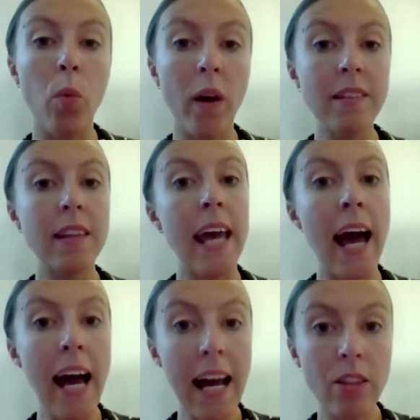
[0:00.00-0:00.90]
once they
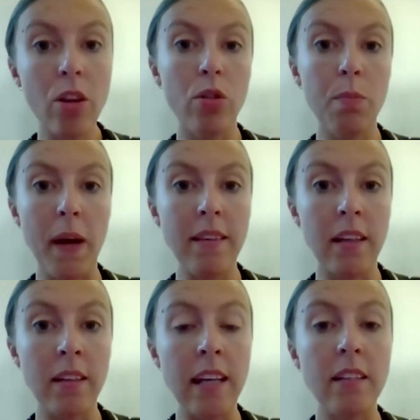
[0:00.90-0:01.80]
had those
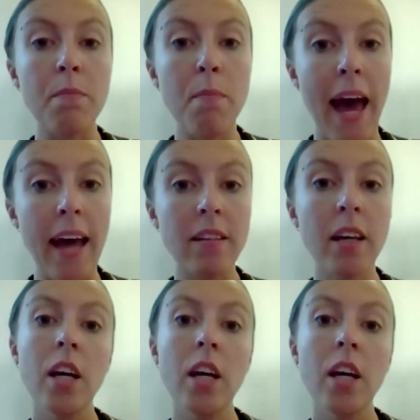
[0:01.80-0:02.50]
basic needs met,